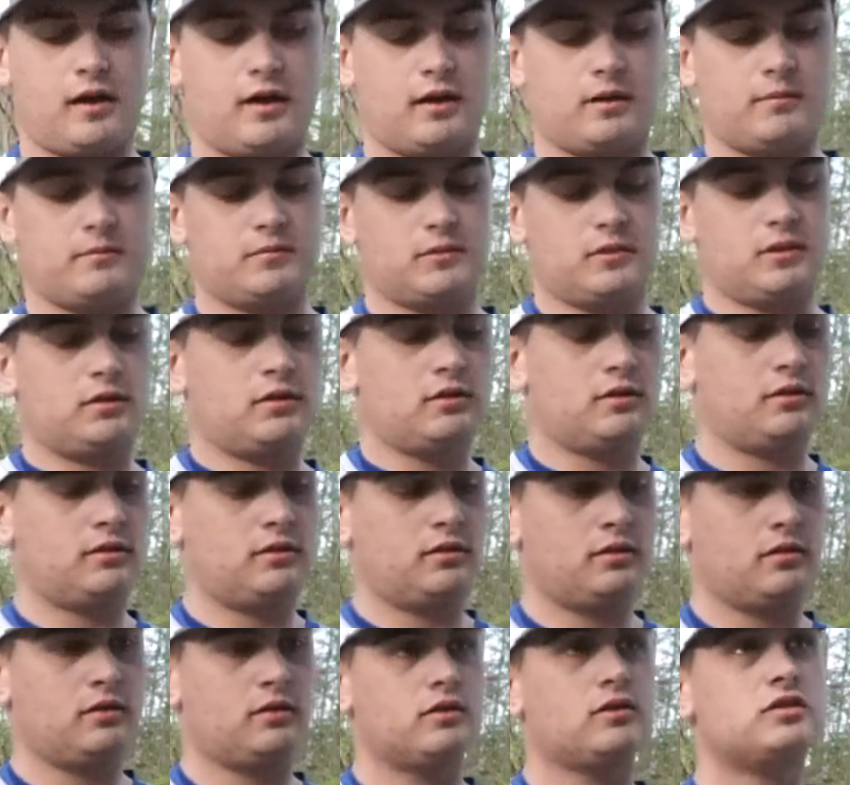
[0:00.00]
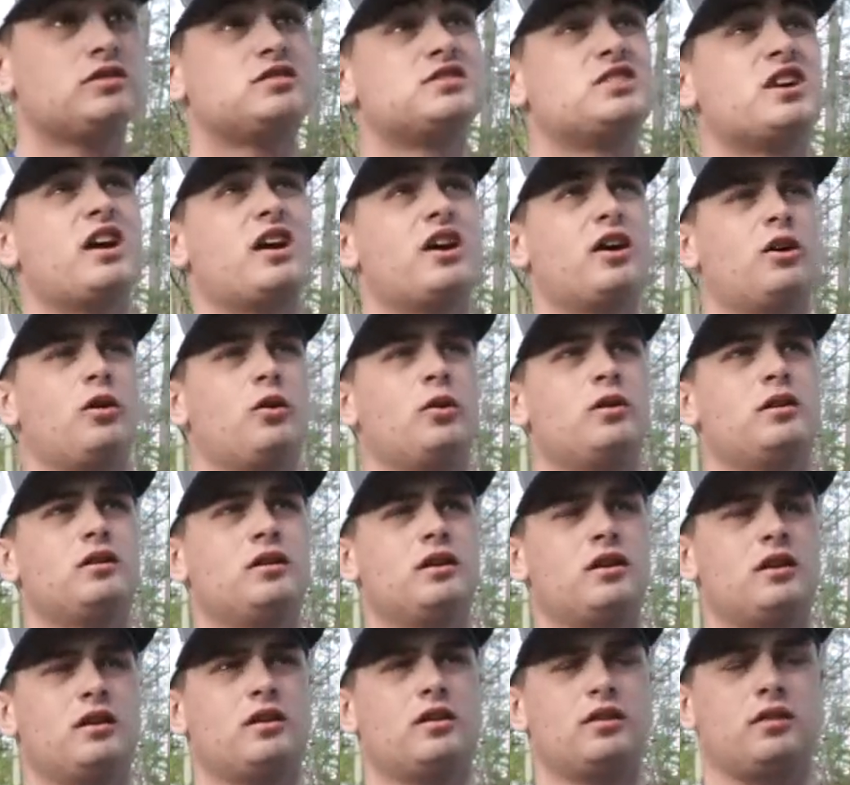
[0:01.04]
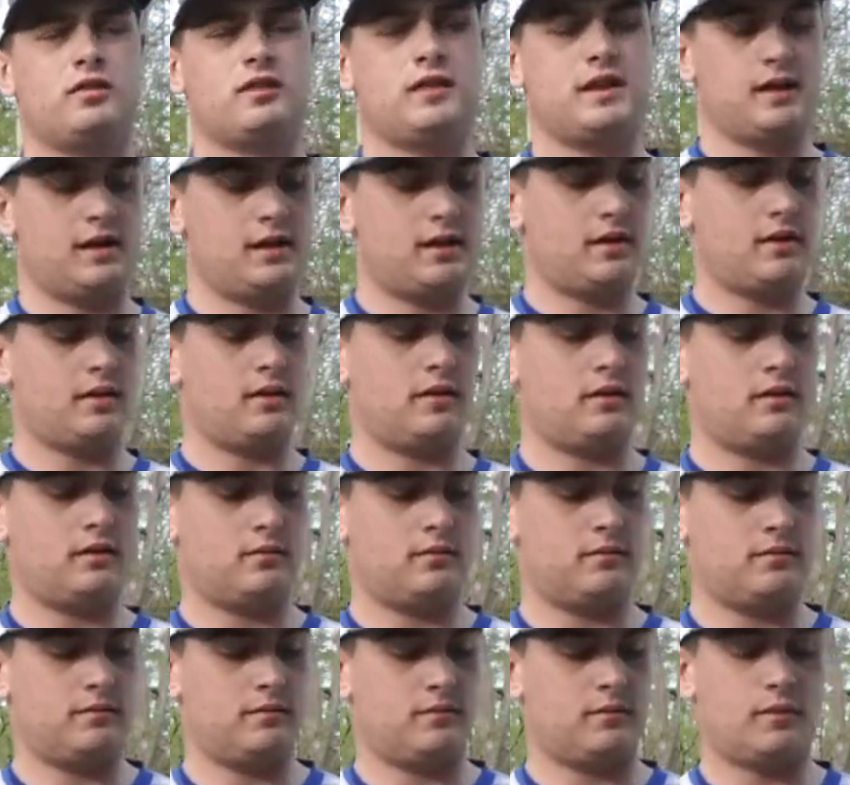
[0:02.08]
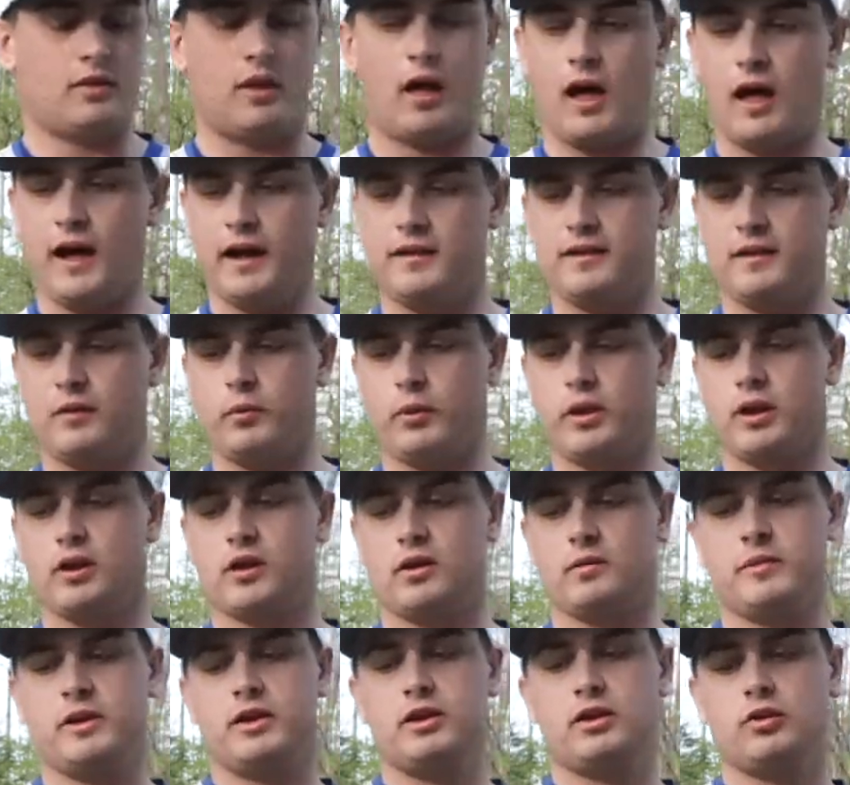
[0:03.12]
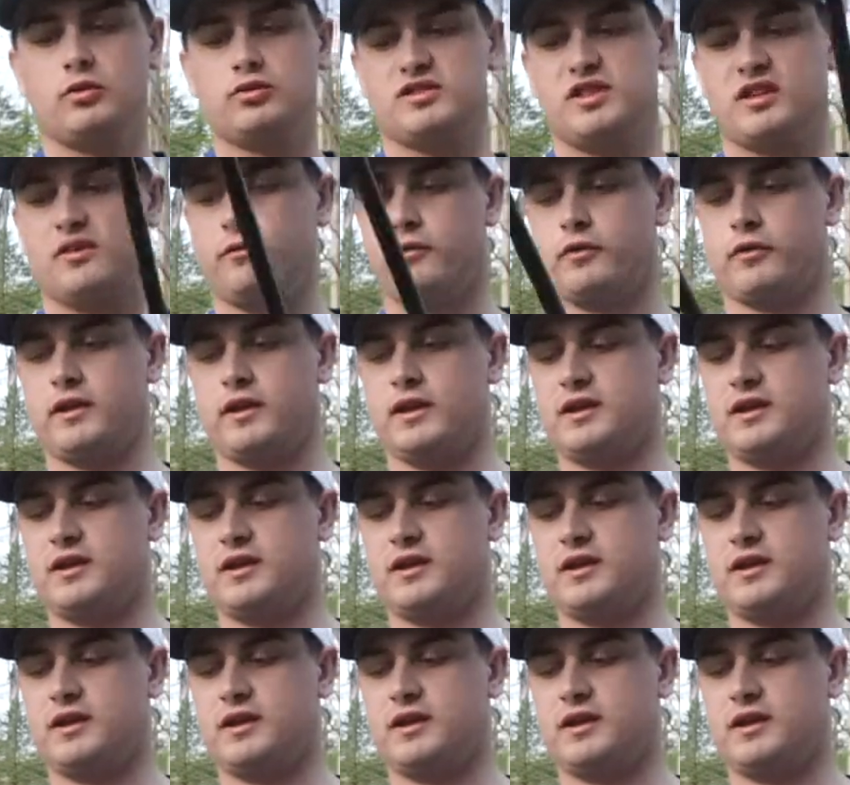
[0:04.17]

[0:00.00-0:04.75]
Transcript: um, so the line that we are going to be using for